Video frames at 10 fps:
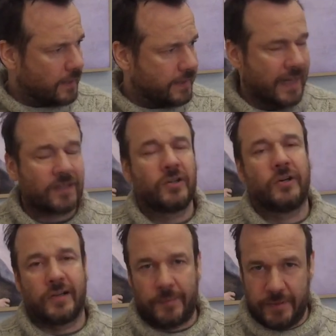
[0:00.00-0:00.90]
get
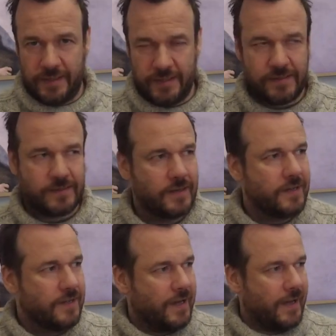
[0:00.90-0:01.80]
caught up in this.
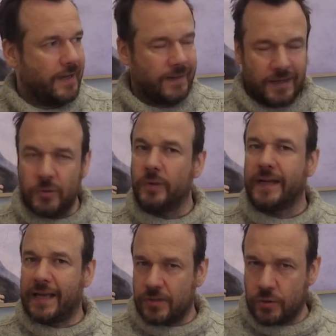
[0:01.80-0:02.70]
And I don't want to
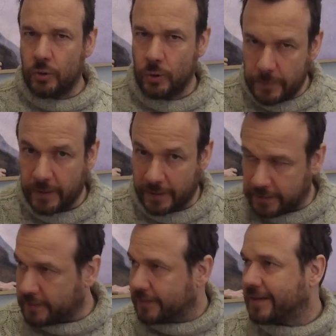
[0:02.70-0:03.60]
get too
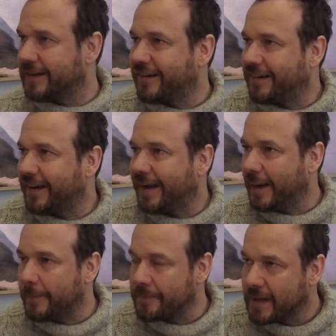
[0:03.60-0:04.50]
political here,
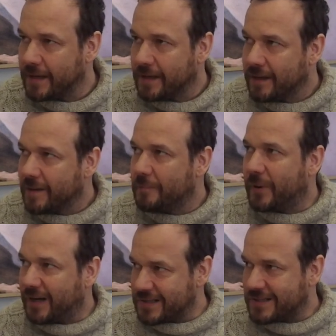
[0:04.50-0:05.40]

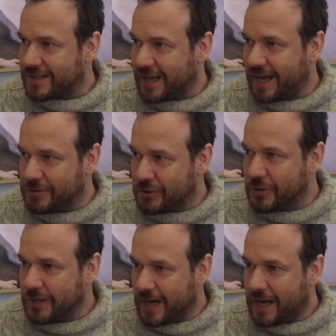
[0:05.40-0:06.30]
but I
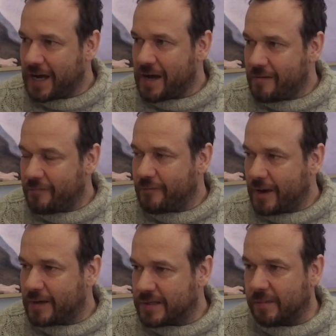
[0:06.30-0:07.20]
do have
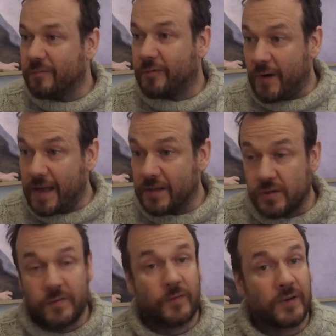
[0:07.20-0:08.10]
some friends
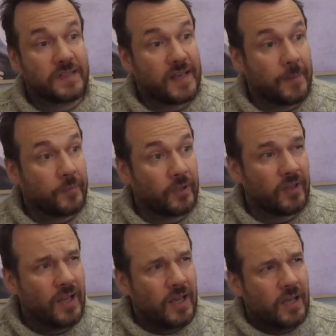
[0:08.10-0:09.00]
who, for
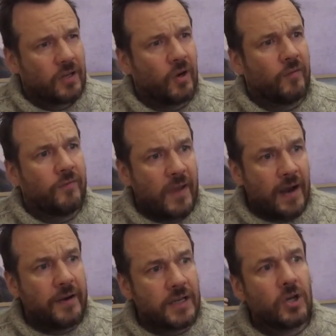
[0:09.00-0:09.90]
example, got
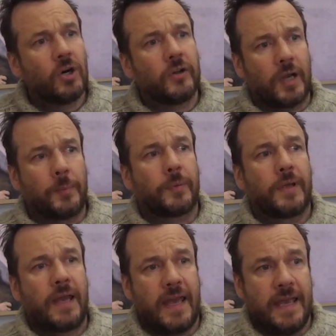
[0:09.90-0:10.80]
very caught up
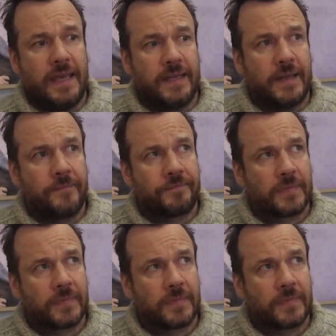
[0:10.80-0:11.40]
in